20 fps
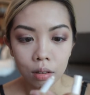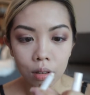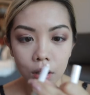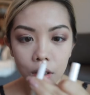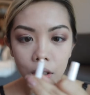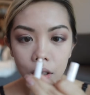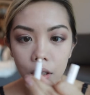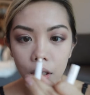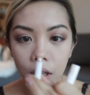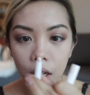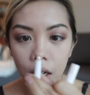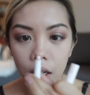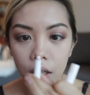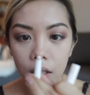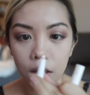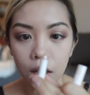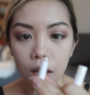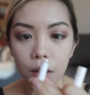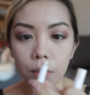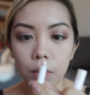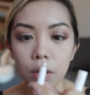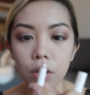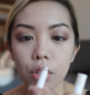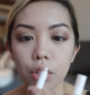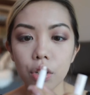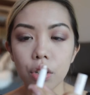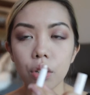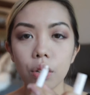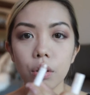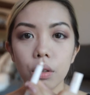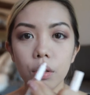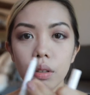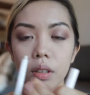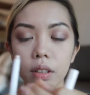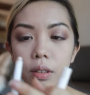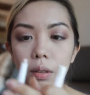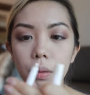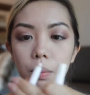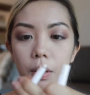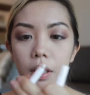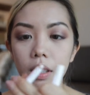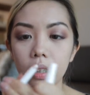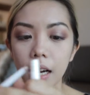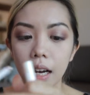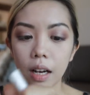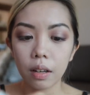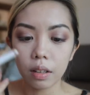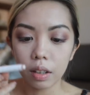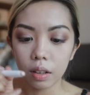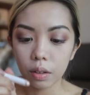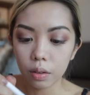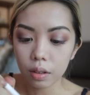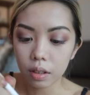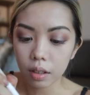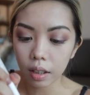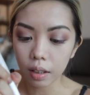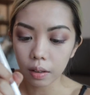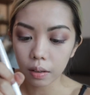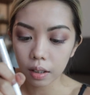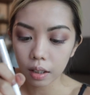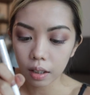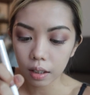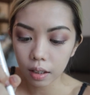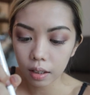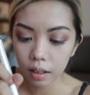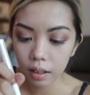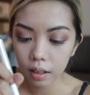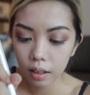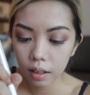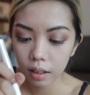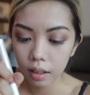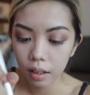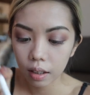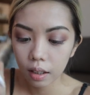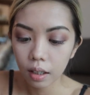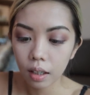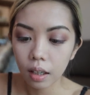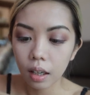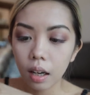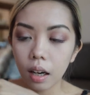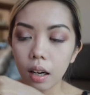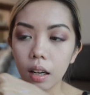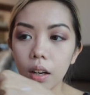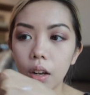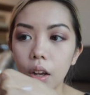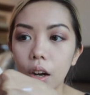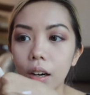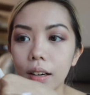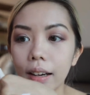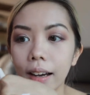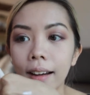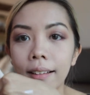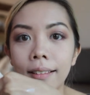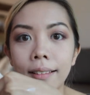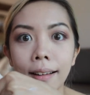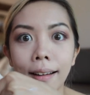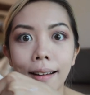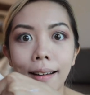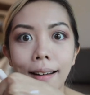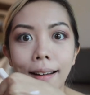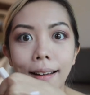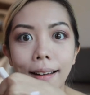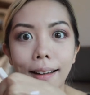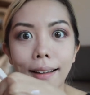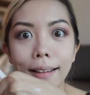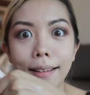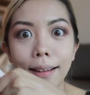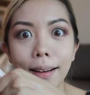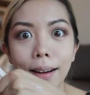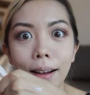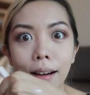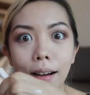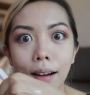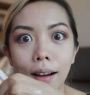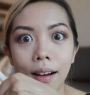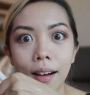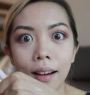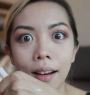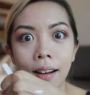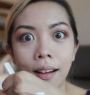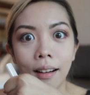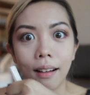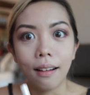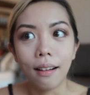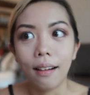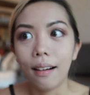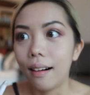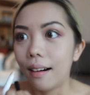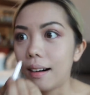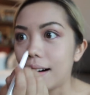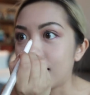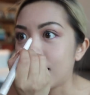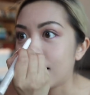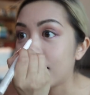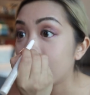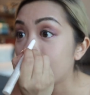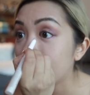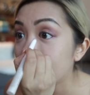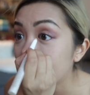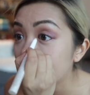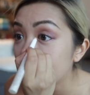Look at that. I'm gonna show you a little bit of how it looks like, okay? Look at that! Ha ha!